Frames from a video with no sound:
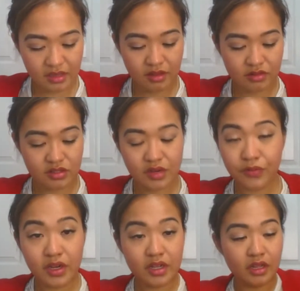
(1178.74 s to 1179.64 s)
There's
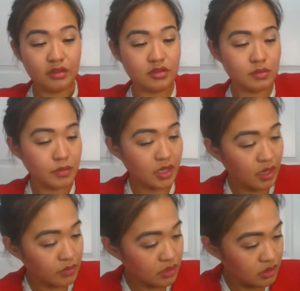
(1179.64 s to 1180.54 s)
different colors, but
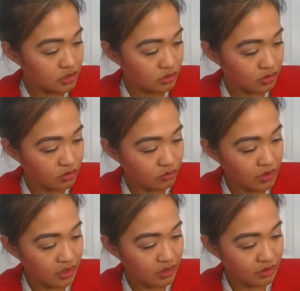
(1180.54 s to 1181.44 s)
I'm going to show you
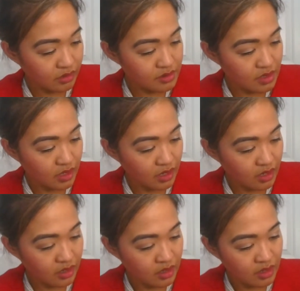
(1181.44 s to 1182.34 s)
what it looks
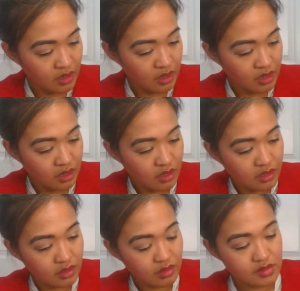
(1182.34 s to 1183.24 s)
like.
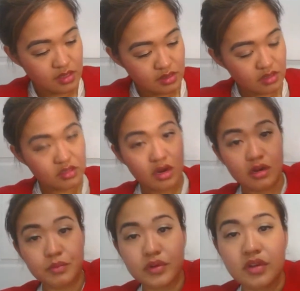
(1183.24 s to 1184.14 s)
This is a
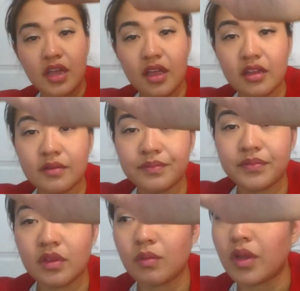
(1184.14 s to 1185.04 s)
dark brunette.
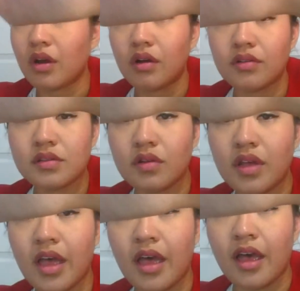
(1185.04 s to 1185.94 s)
We also
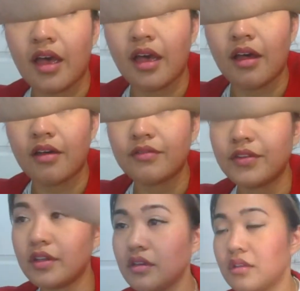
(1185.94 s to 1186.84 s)
have,
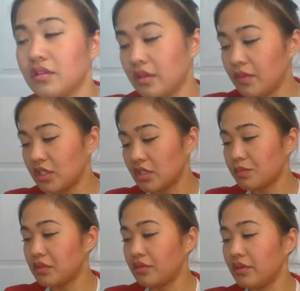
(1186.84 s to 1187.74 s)
let me just
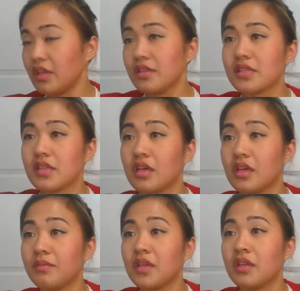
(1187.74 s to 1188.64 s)
pull this
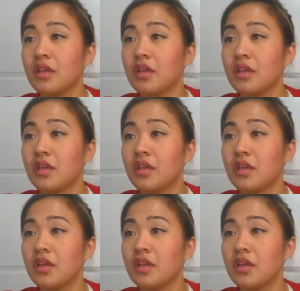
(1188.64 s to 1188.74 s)
up.